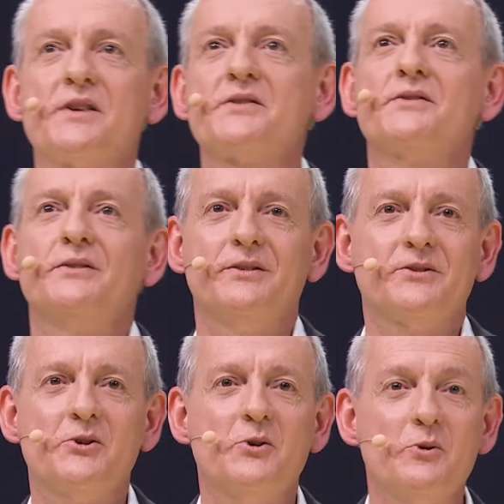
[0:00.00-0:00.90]
is
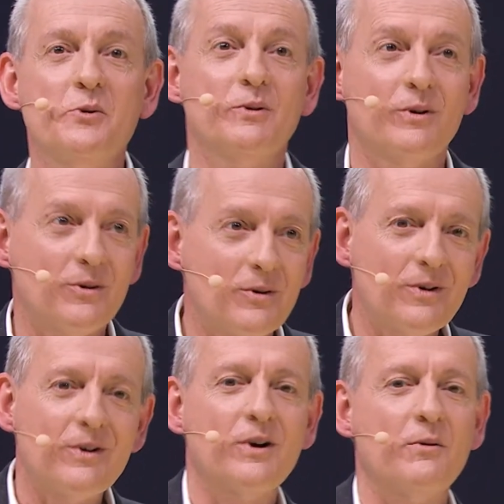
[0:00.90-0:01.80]
to
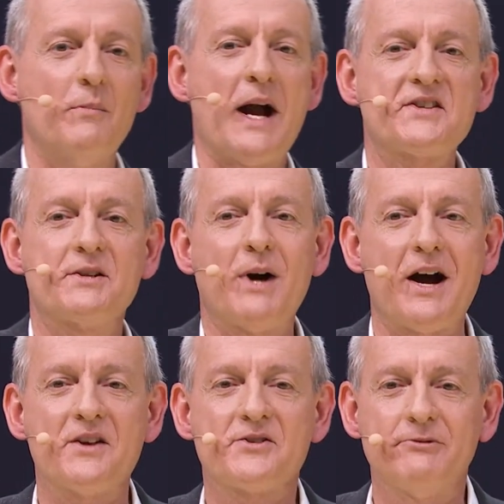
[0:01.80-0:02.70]

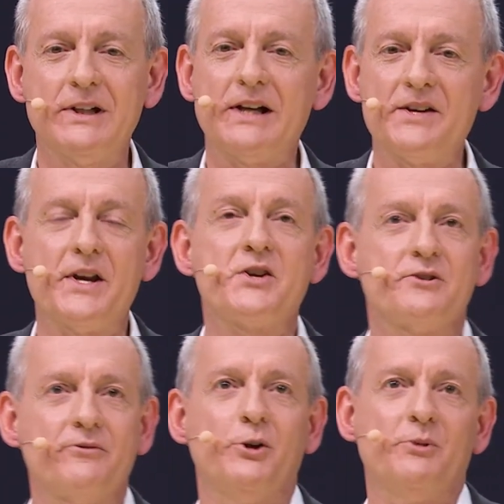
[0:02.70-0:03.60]
maximize the
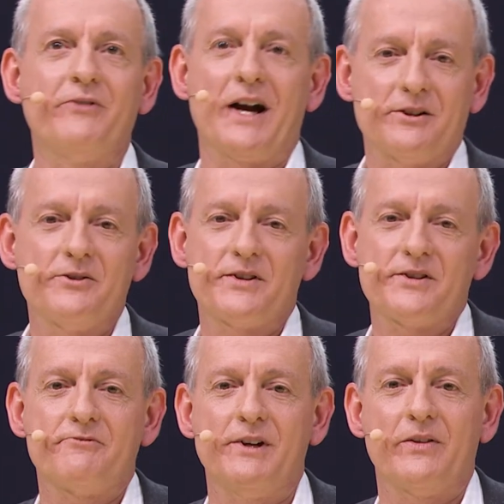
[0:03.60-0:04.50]
realization of human values,
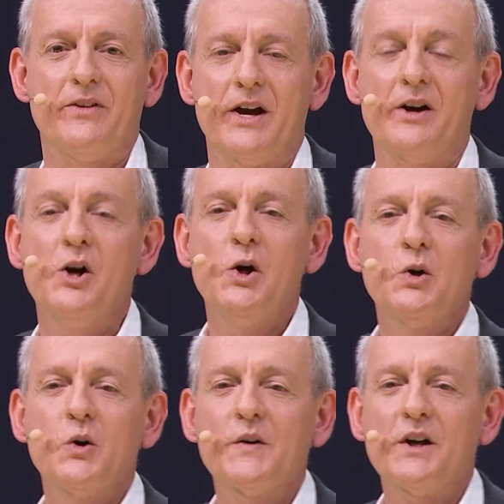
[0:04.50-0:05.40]
as it's written there.
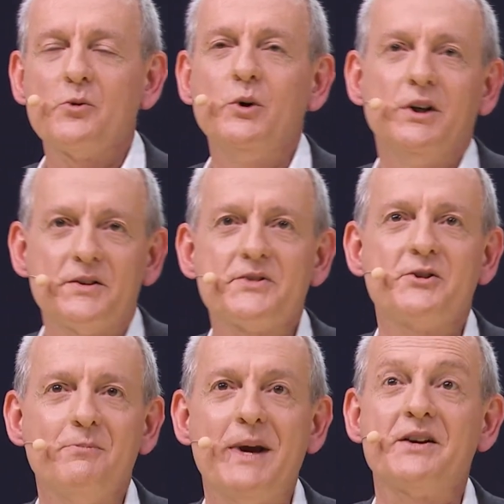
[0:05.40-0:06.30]
In other words,
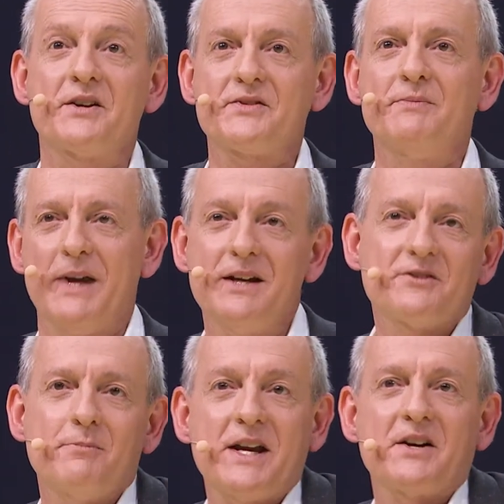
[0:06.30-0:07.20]
to make us
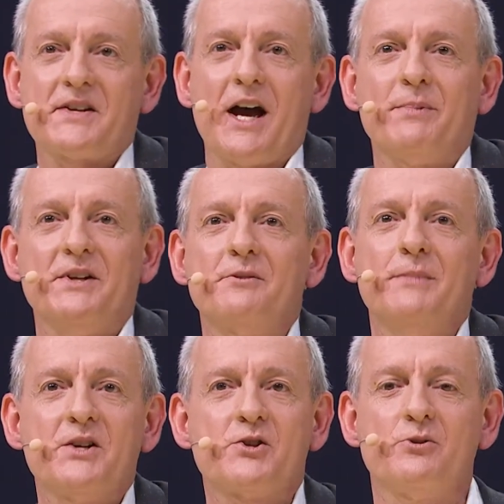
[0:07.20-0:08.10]
happy, to
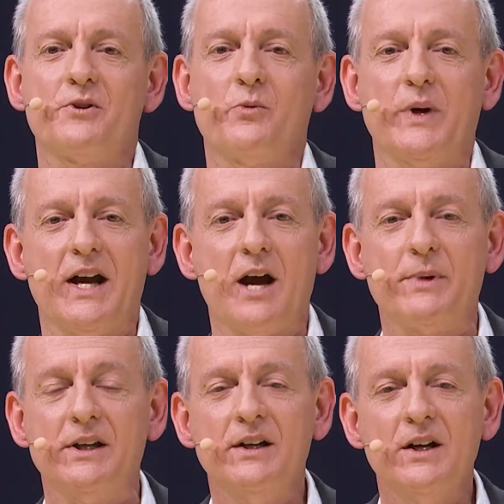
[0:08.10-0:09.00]
make sure that we're
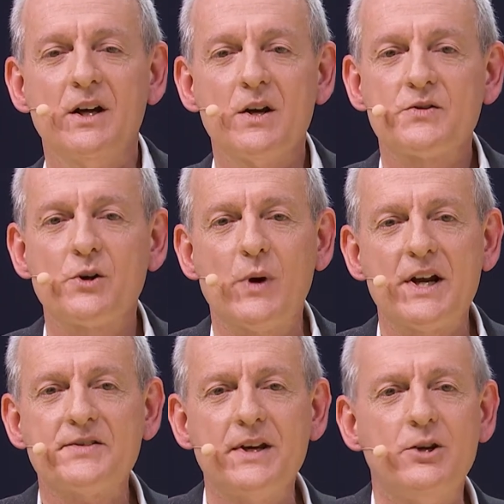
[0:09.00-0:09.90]
happy. So when
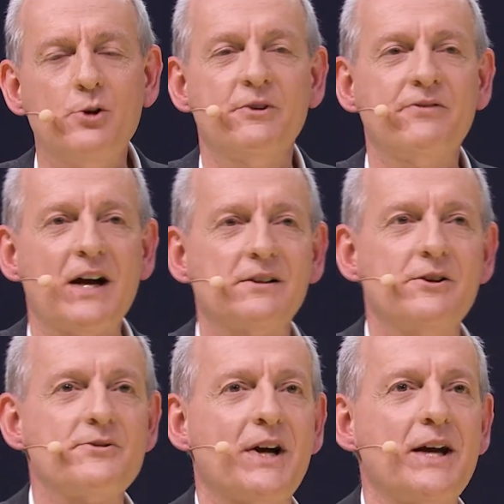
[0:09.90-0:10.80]
I say human
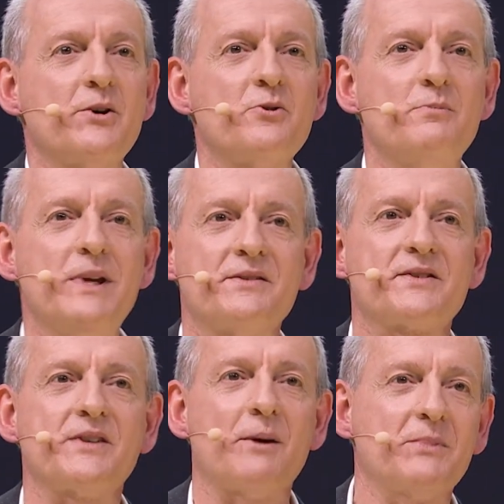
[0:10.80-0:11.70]
values, I don't mean
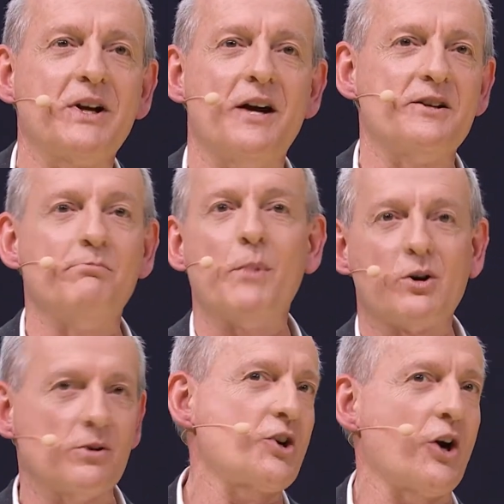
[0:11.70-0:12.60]
some kind of
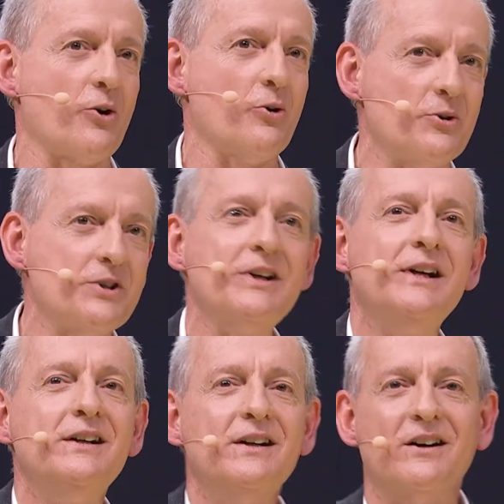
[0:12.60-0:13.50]
moral code
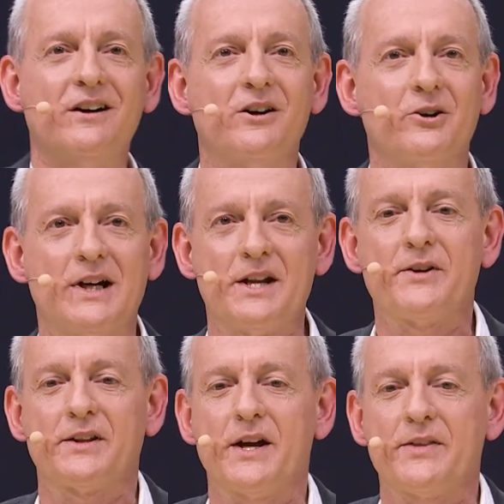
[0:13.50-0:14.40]
or
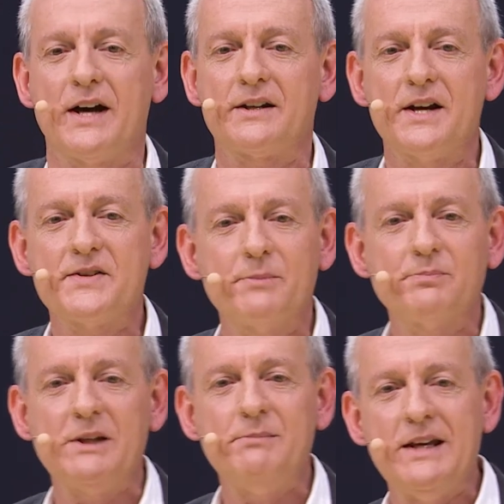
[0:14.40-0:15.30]
anything like that. I
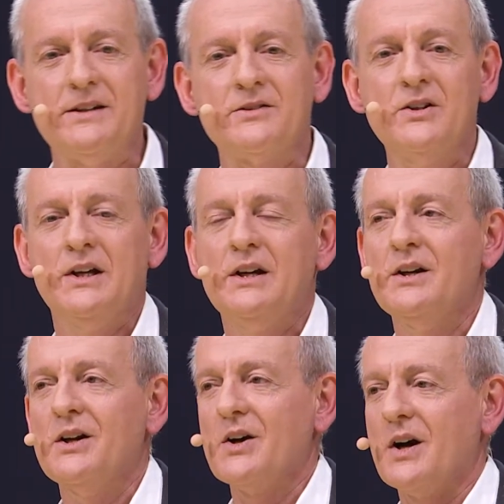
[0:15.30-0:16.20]
simply mean
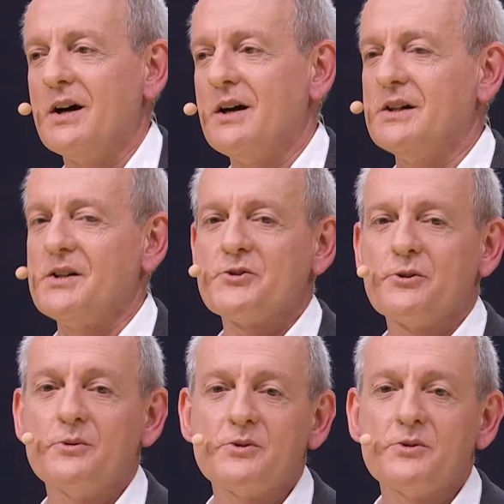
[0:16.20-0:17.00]
to